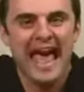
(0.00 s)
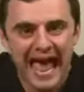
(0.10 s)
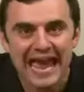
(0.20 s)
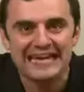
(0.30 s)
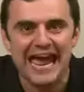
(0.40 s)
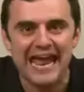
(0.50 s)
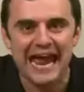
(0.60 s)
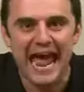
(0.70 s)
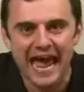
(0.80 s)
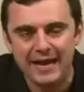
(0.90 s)

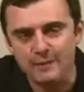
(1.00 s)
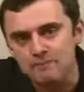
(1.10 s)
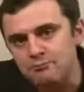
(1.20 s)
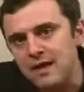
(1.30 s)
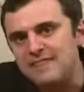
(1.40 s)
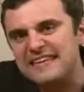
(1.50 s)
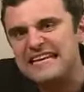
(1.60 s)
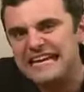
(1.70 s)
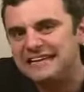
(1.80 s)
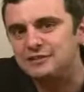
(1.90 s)
aka
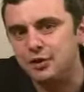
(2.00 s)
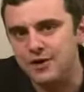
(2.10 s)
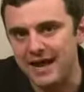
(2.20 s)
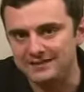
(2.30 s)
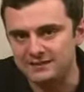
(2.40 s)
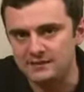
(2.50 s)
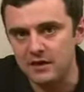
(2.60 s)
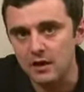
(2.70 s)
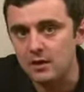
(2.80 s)
the internet's